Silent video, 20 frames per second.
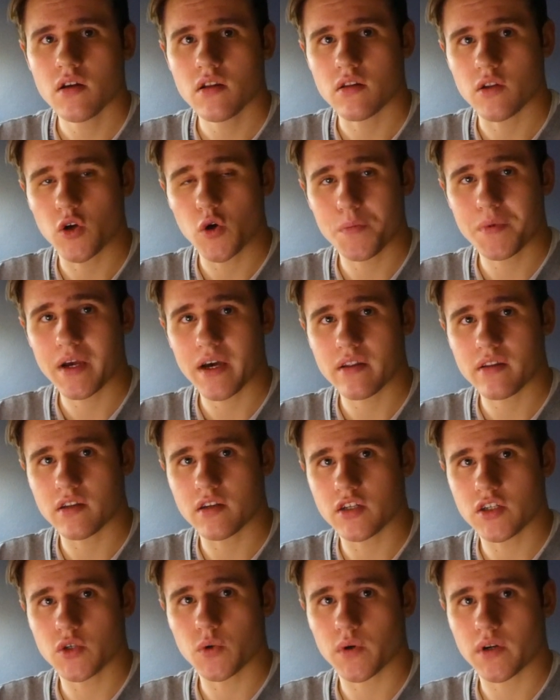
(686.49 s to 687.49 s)
So I hope you guys
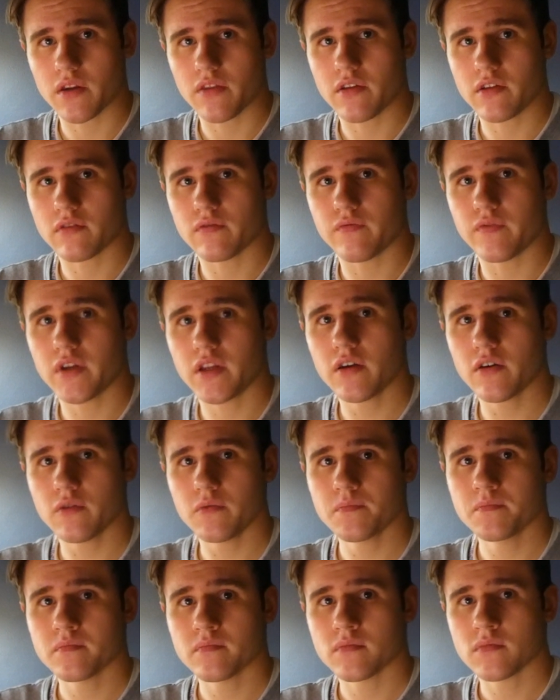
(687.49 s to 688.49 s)
enjoyed this video.